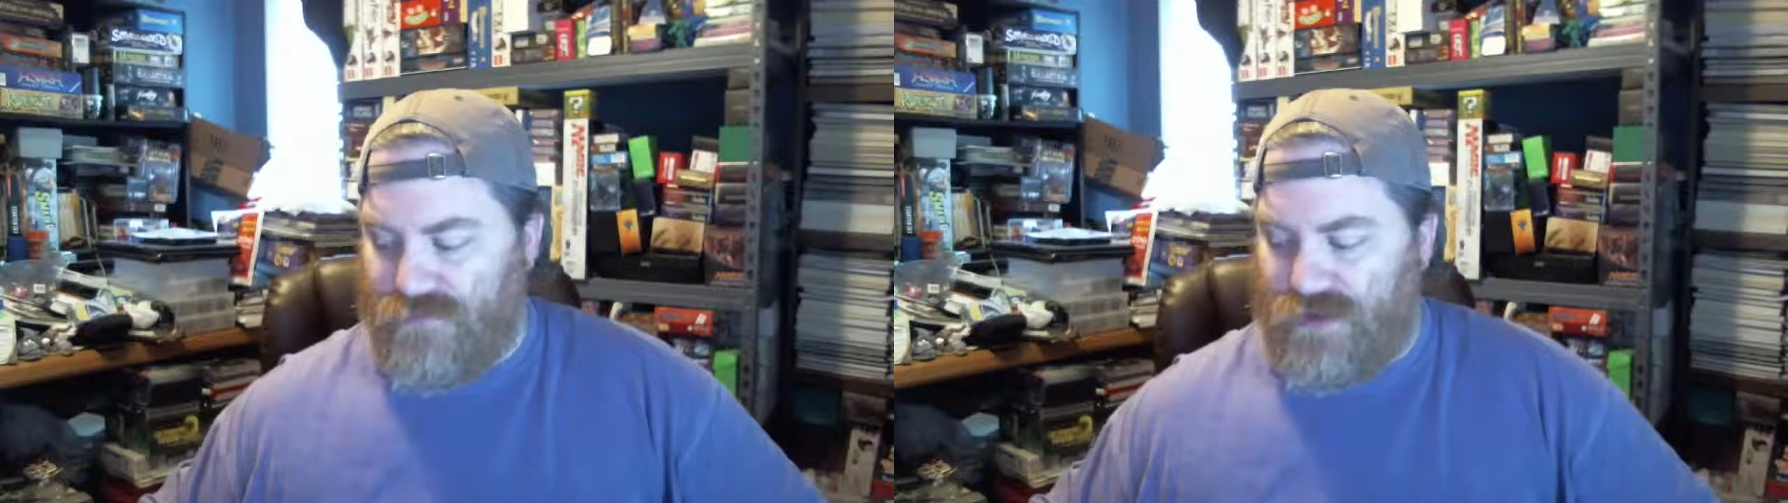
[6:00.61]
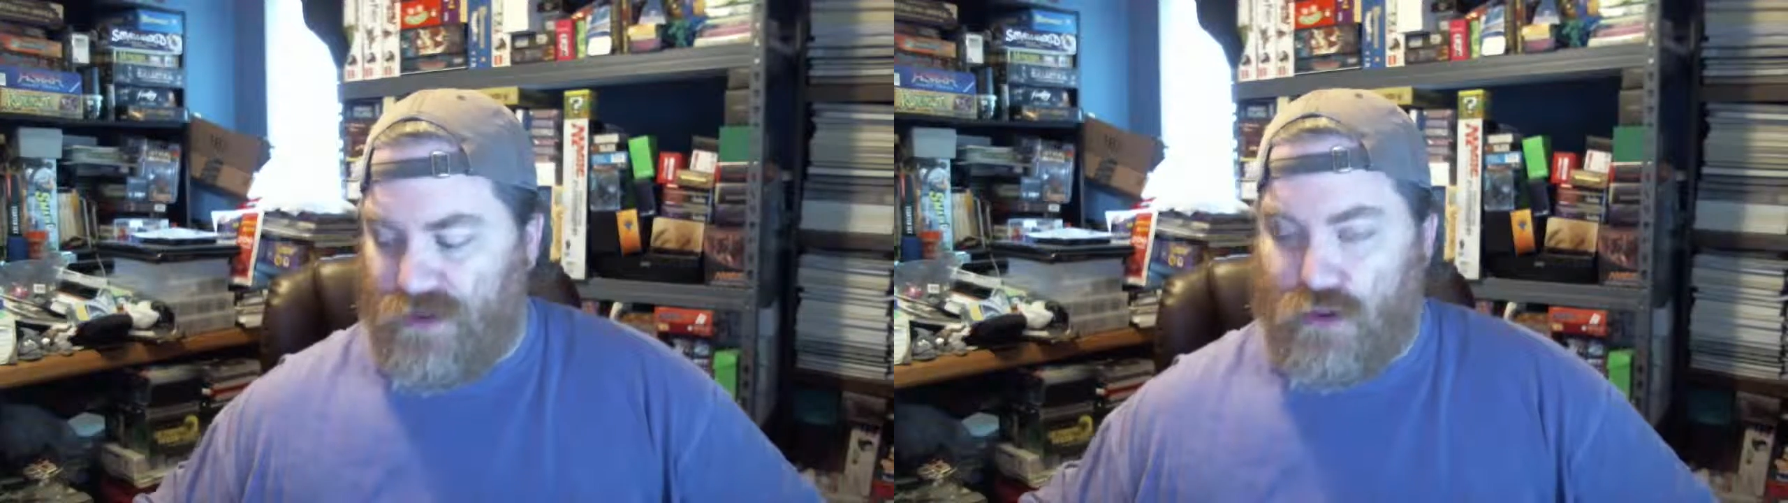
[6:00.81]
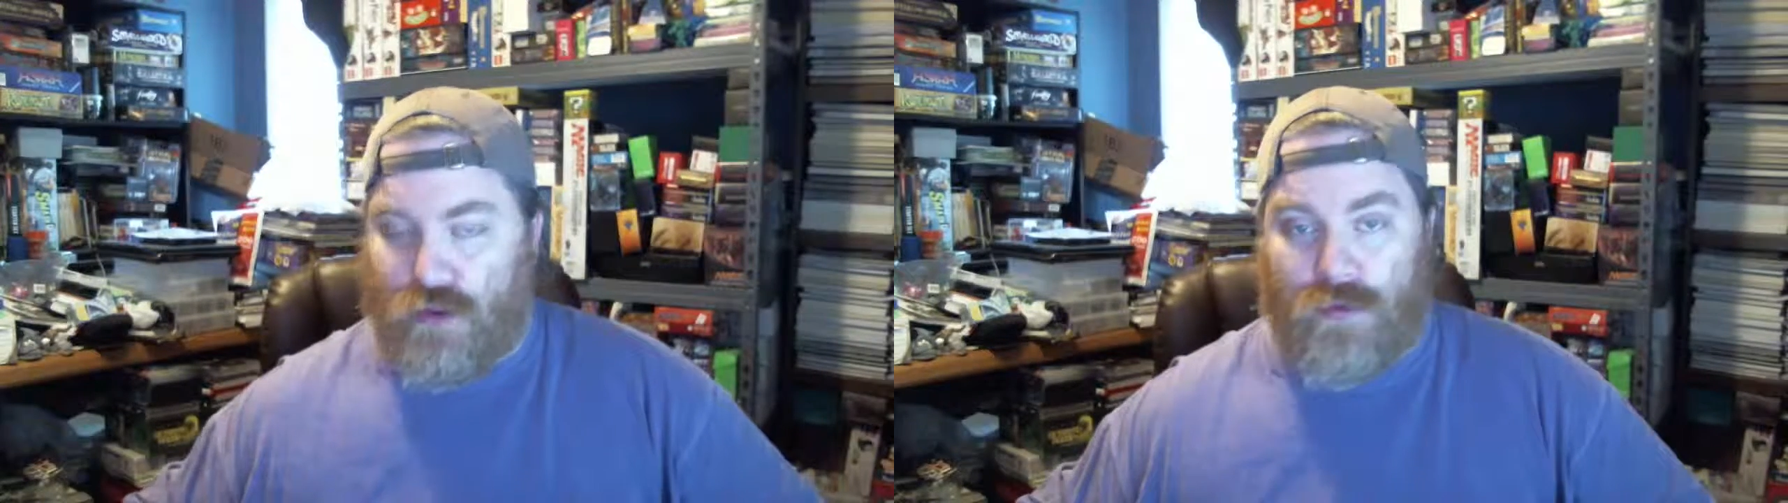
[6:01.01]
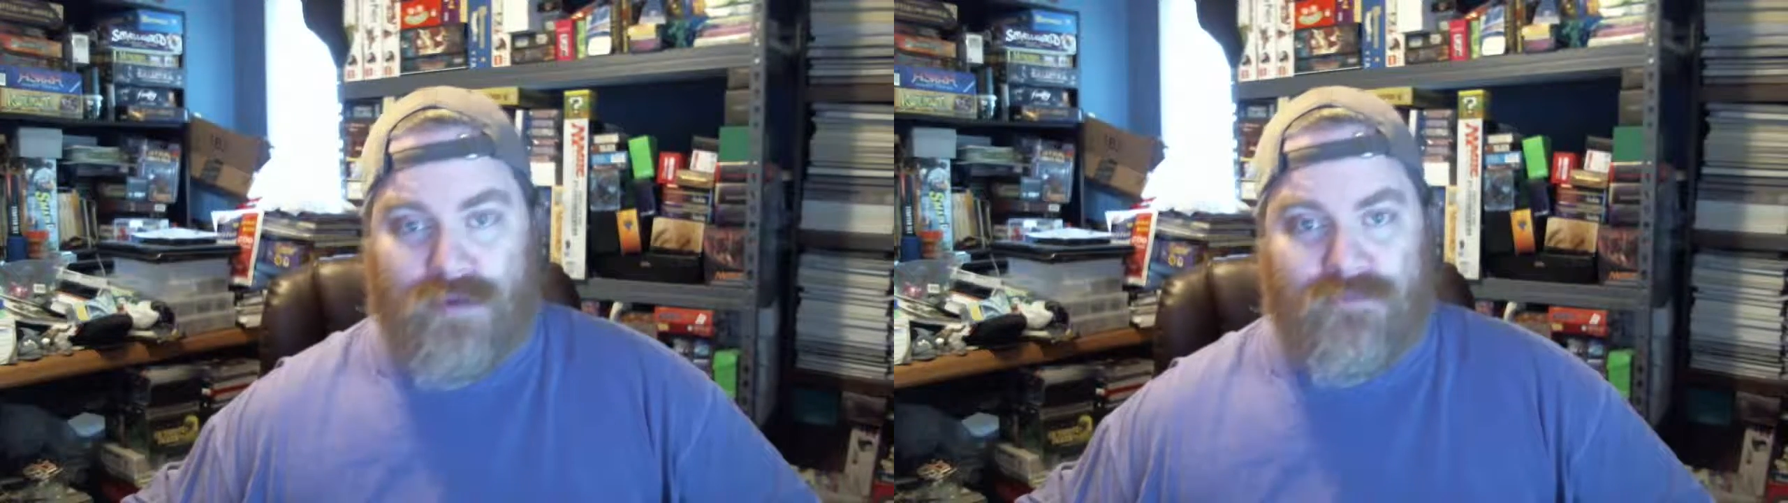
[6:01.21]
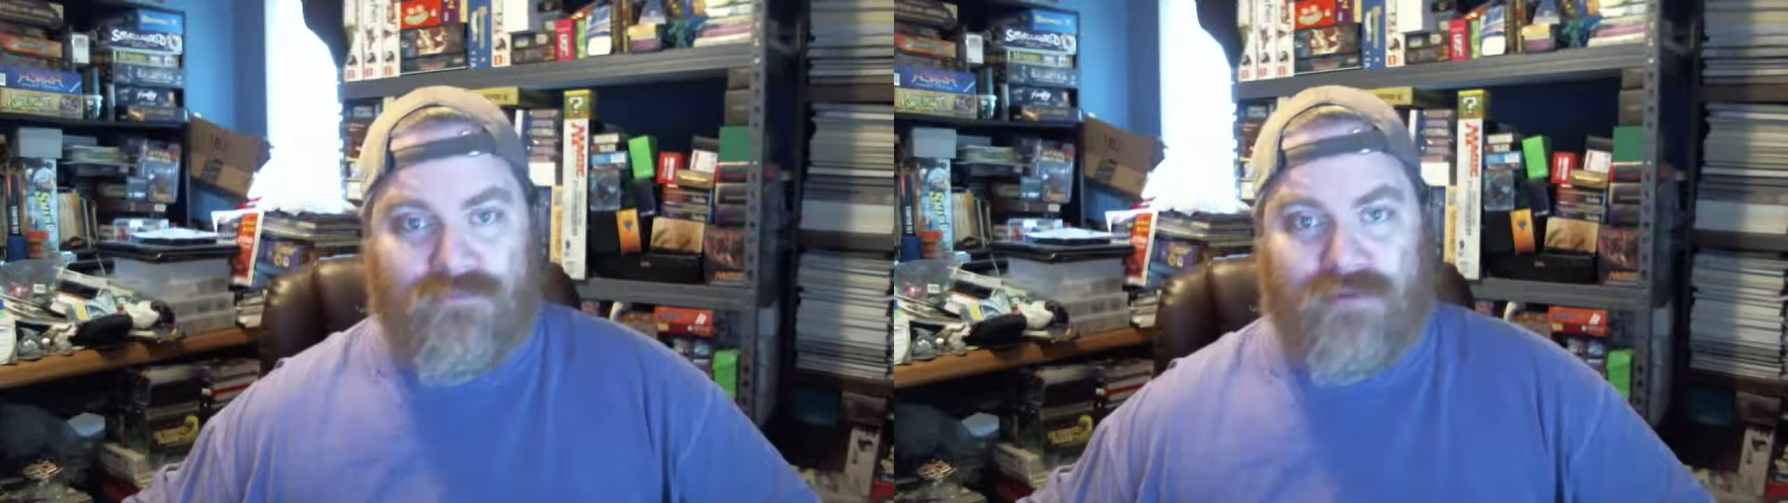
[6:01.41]

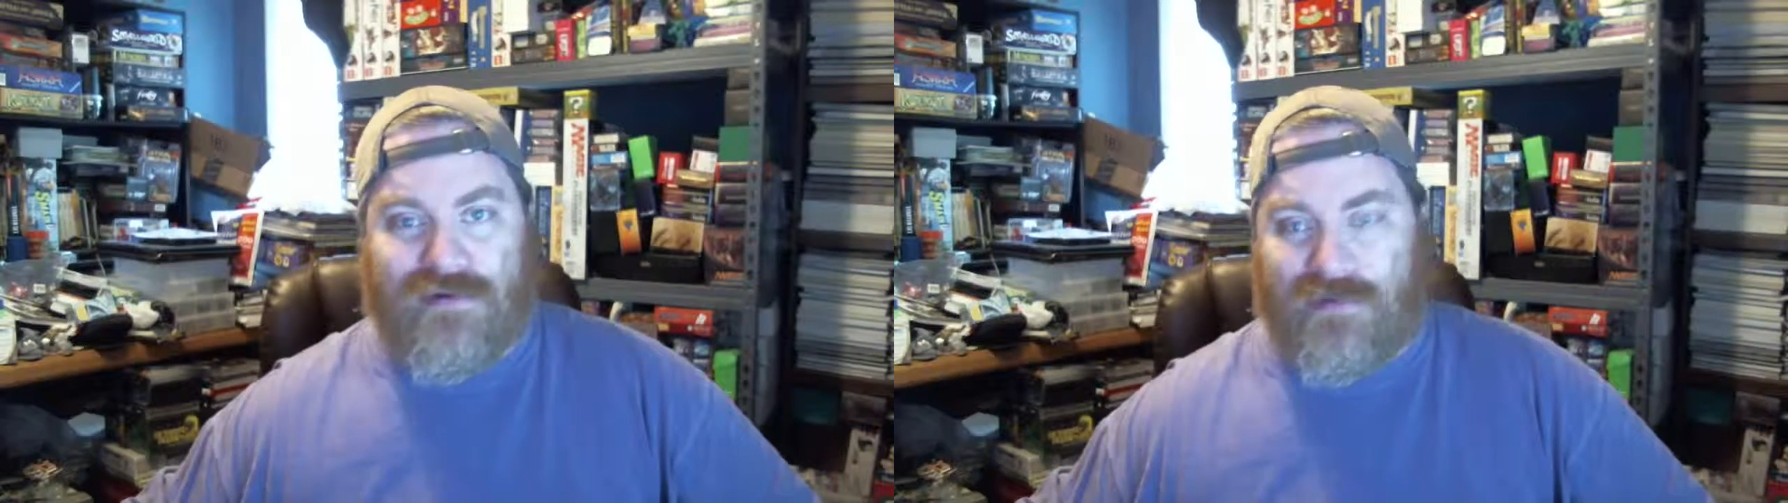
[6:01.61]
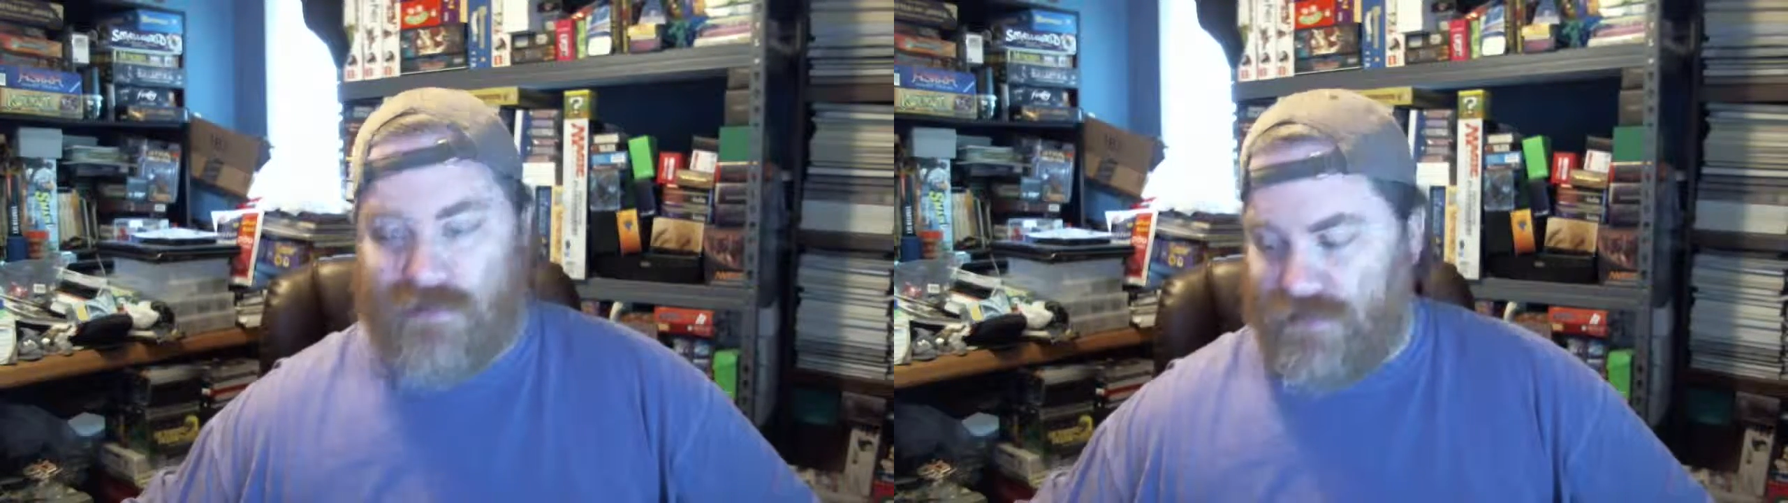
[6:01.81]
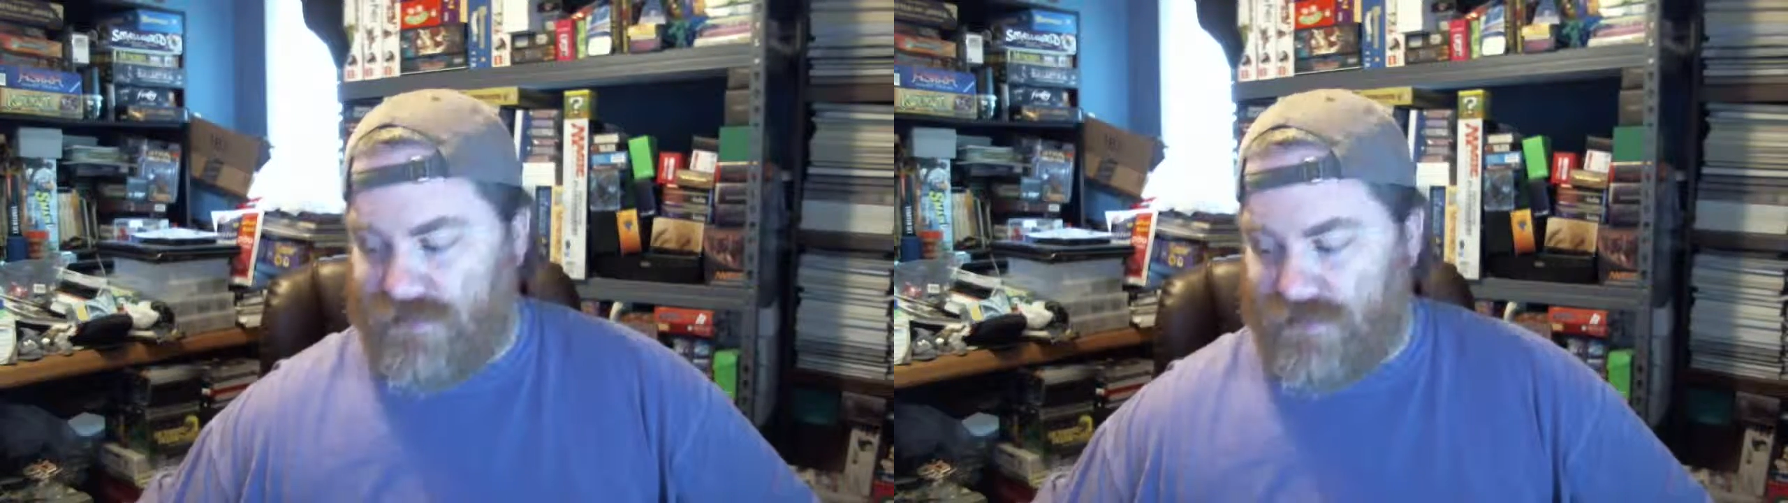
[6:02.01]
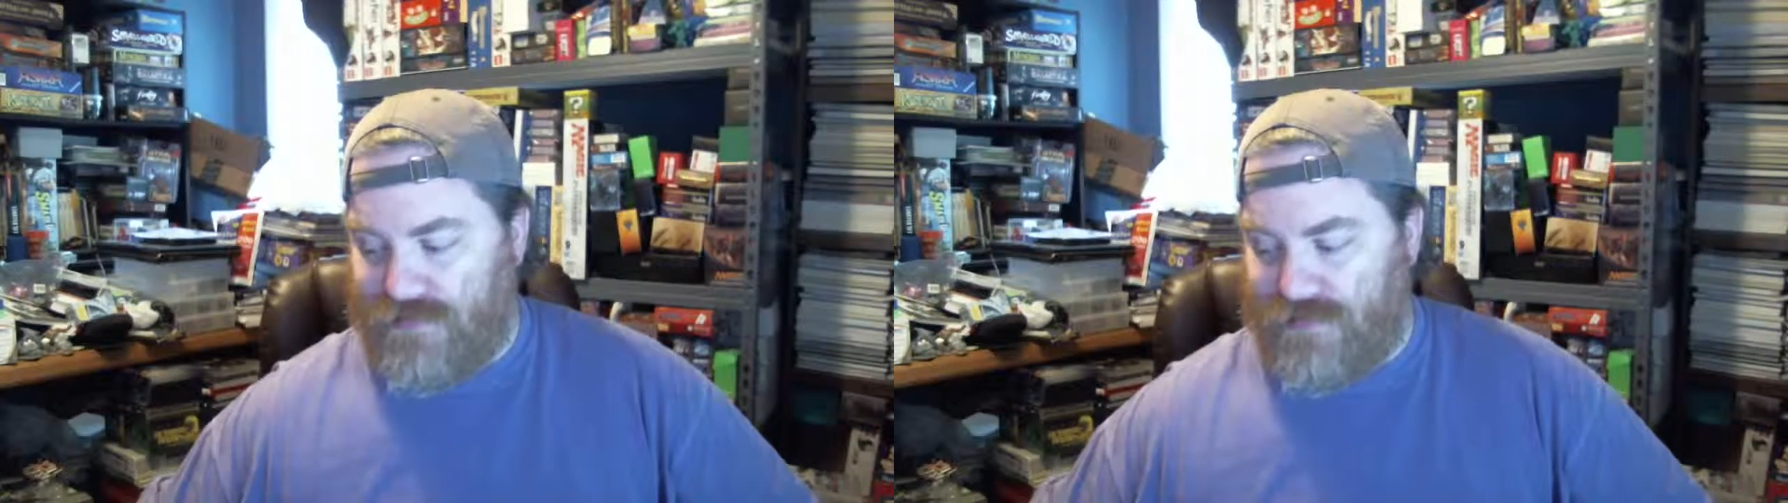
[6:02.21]
three figures